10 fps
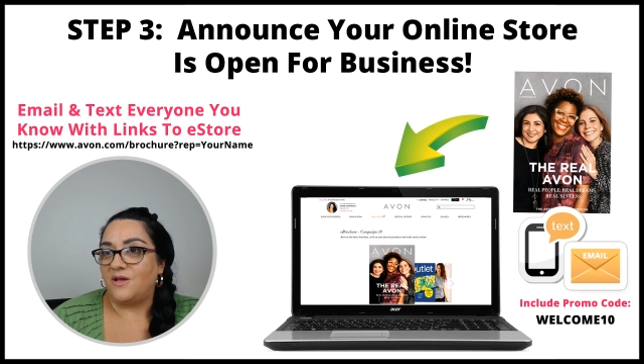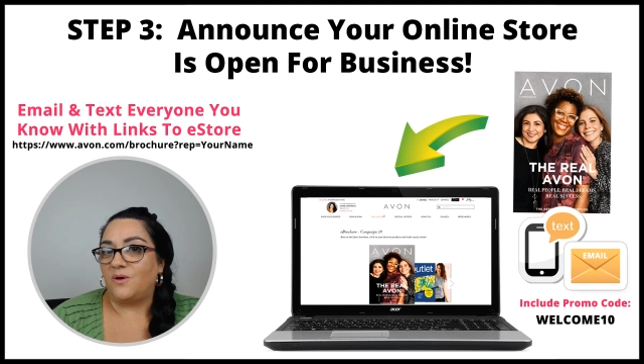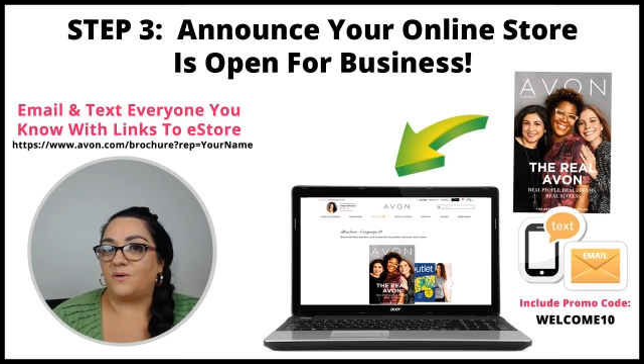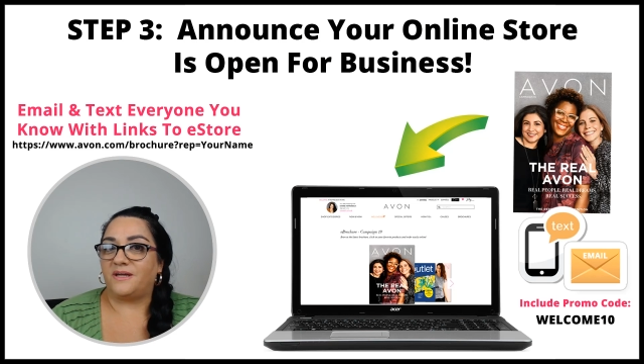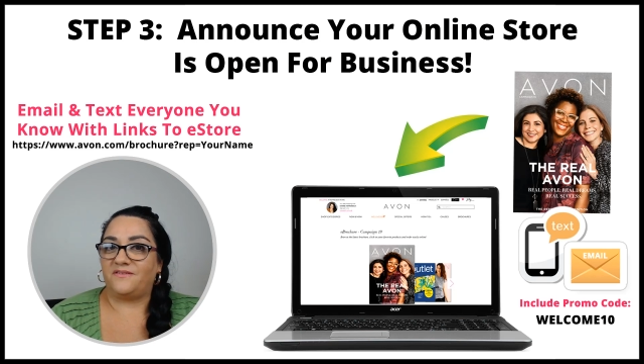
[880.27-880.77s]

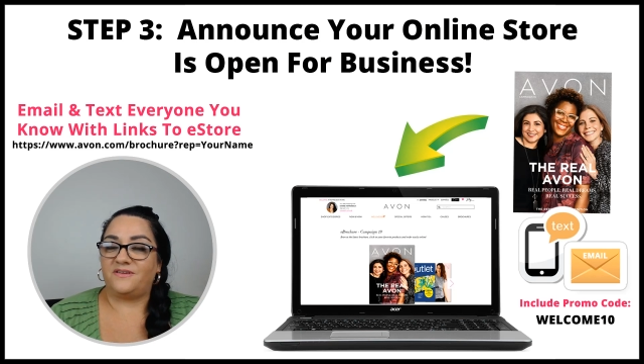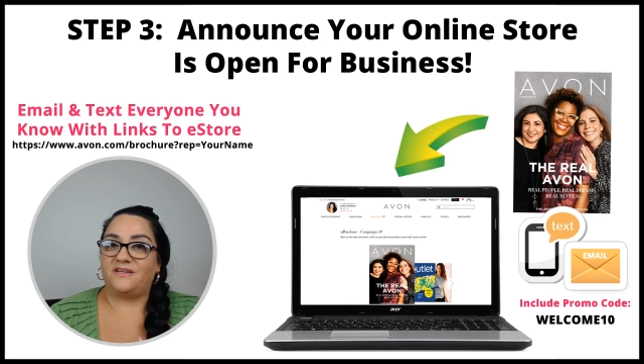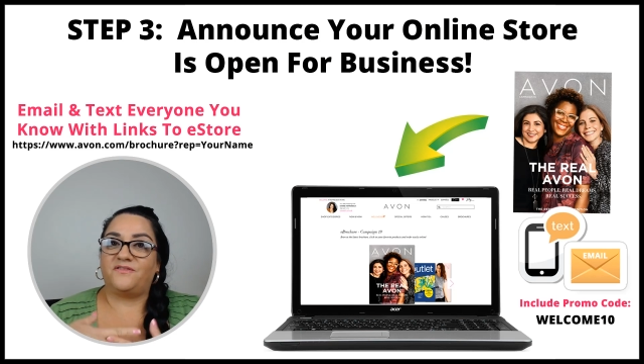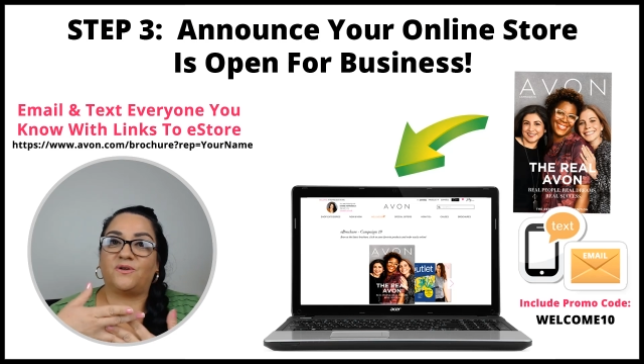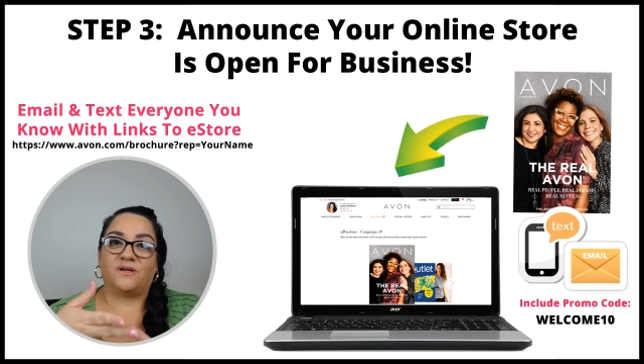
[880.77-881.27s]
or even if
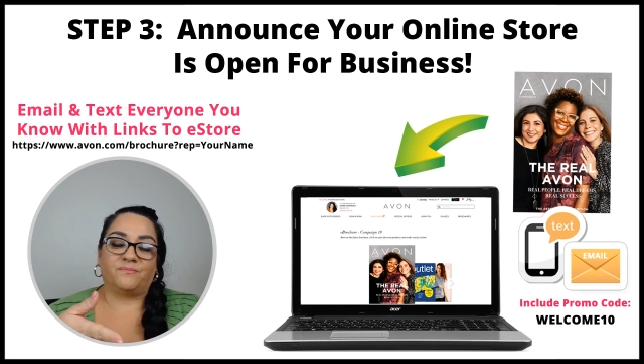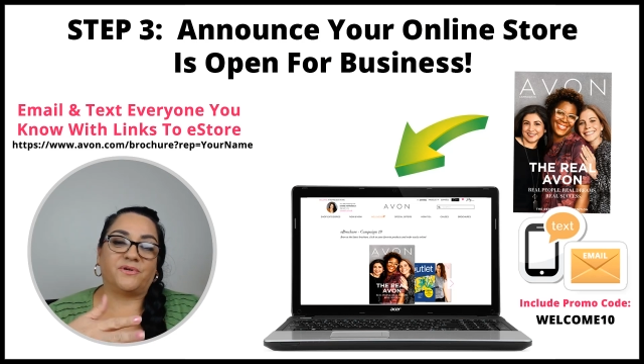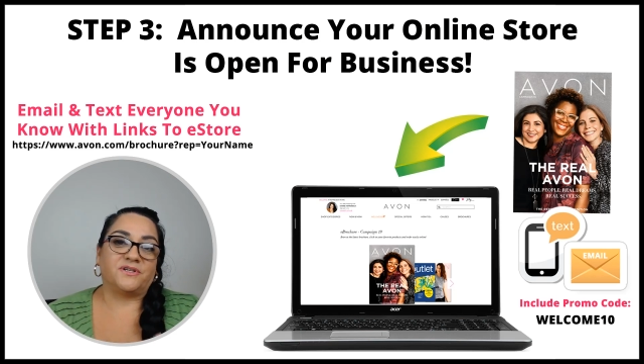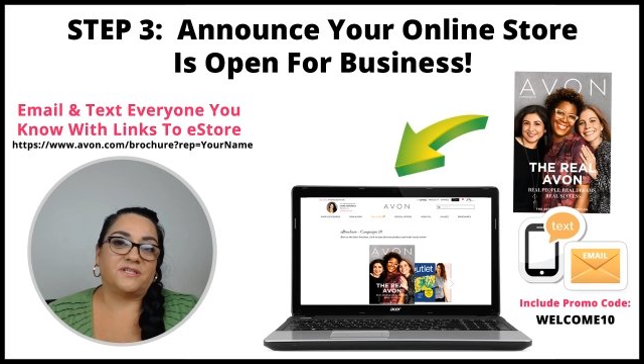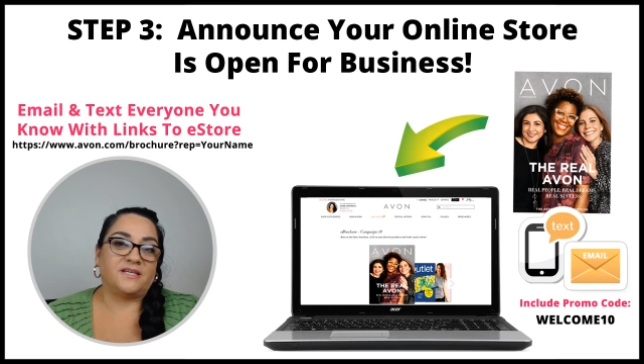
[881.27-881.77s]
you're in
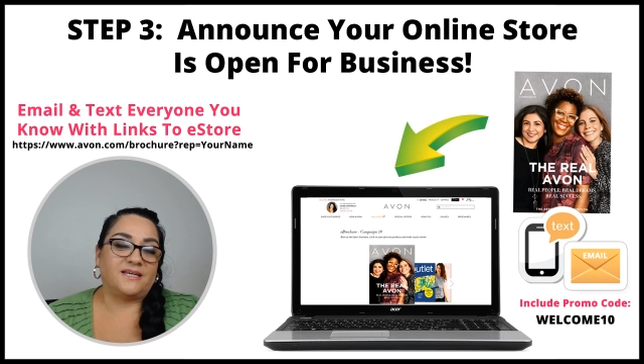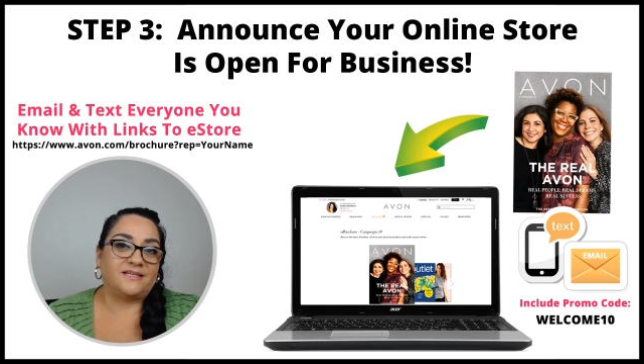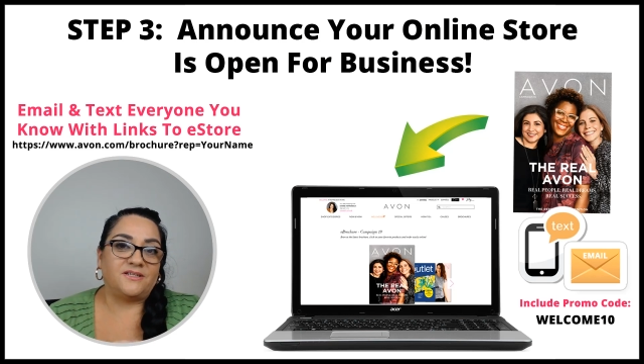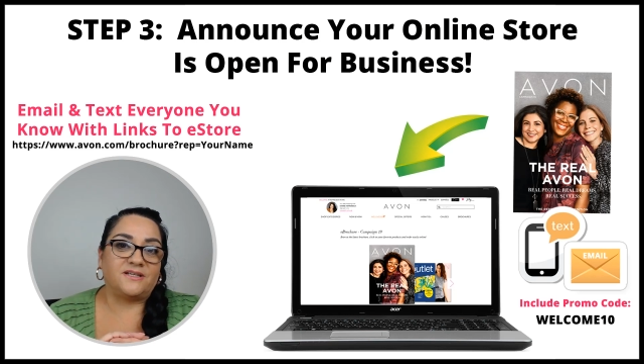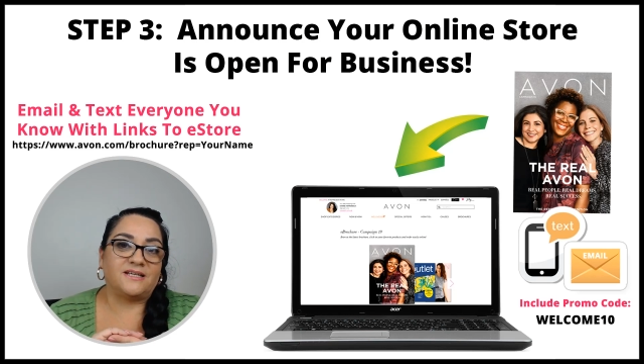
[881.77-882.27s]
person,
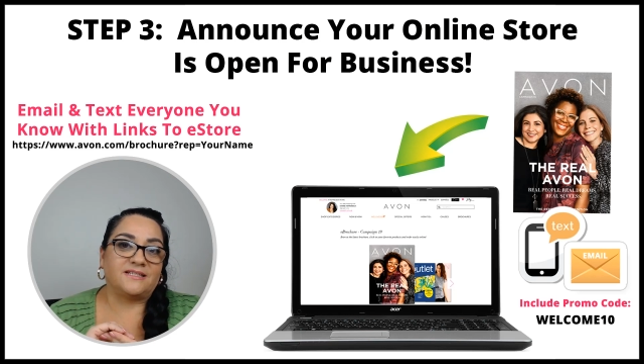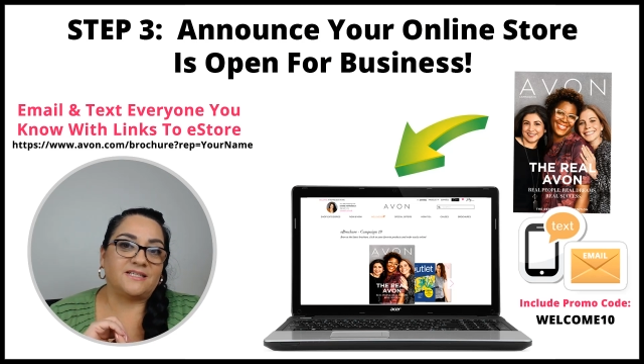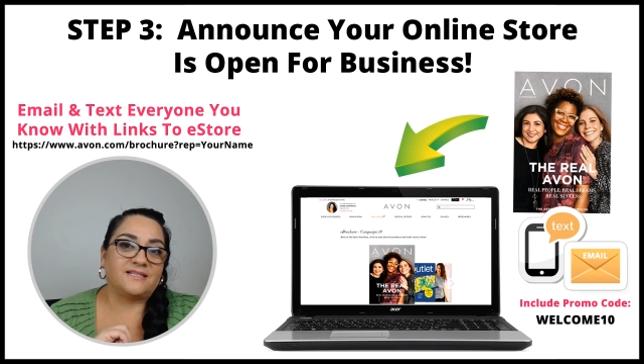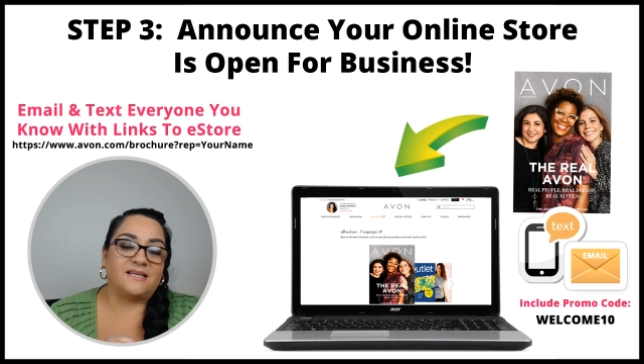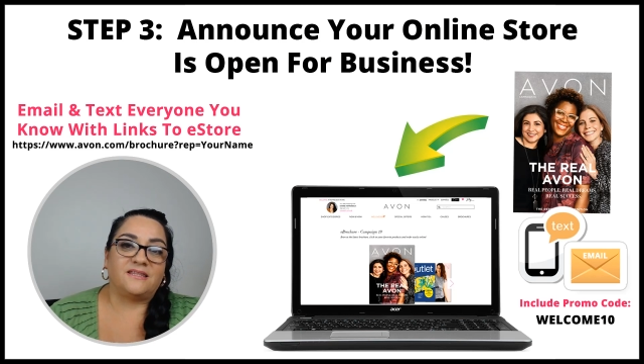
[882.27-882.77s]
you can
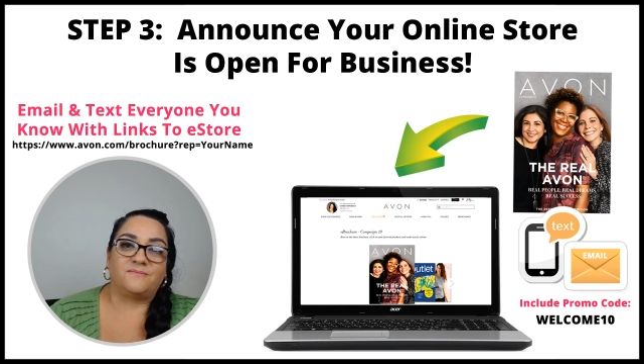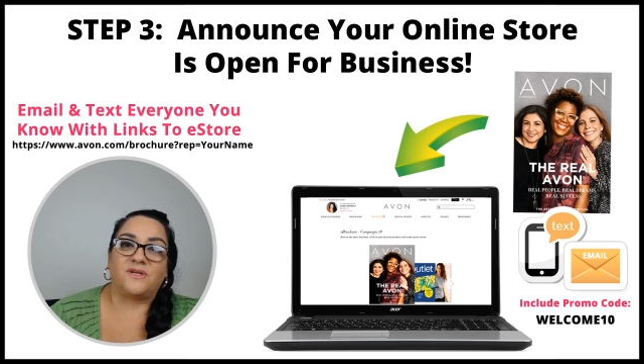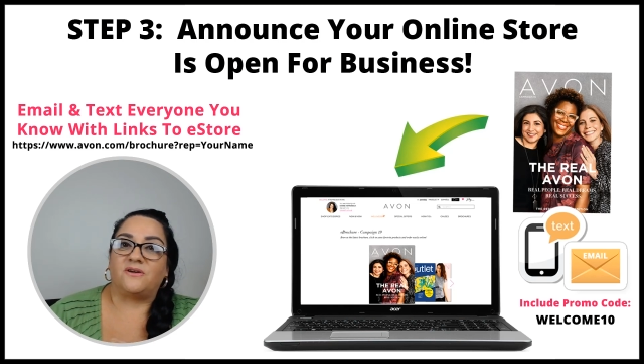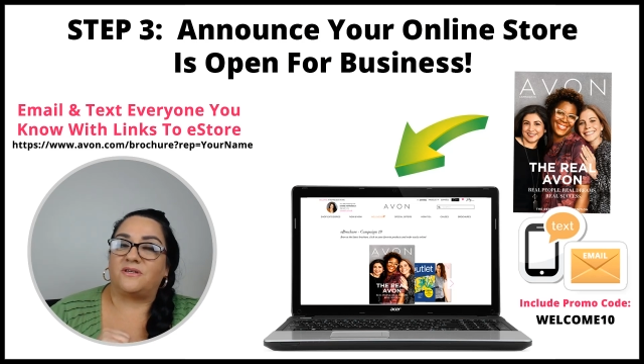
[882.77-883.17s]
just let them know,